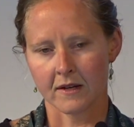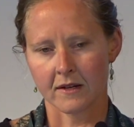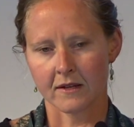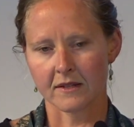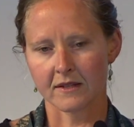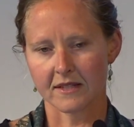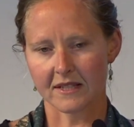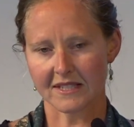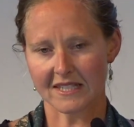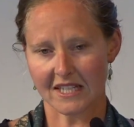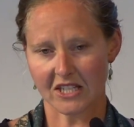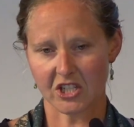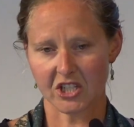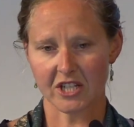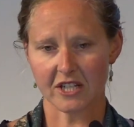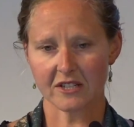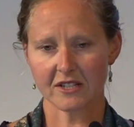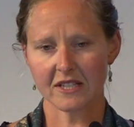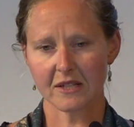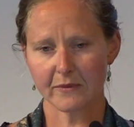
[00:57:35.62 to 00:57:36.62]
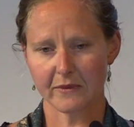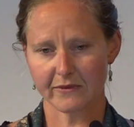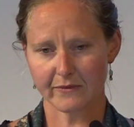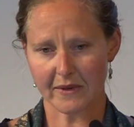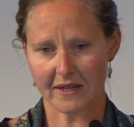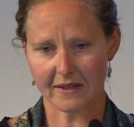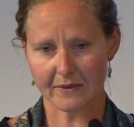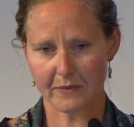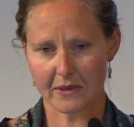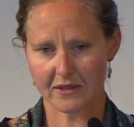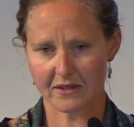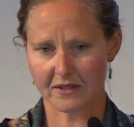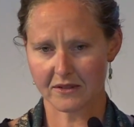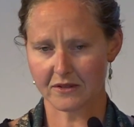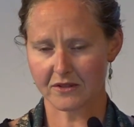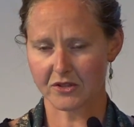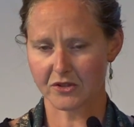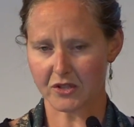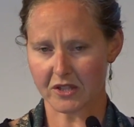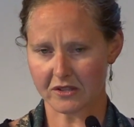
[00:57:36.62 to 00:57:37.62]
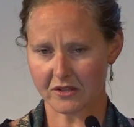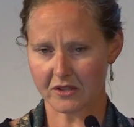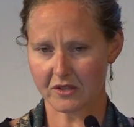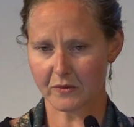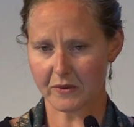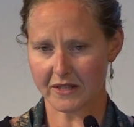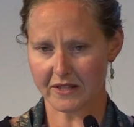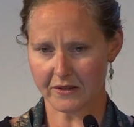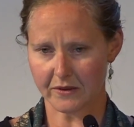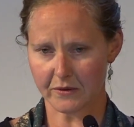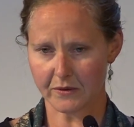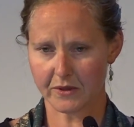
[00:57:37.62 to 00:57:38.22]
Since I shared some of my personal struggles with you,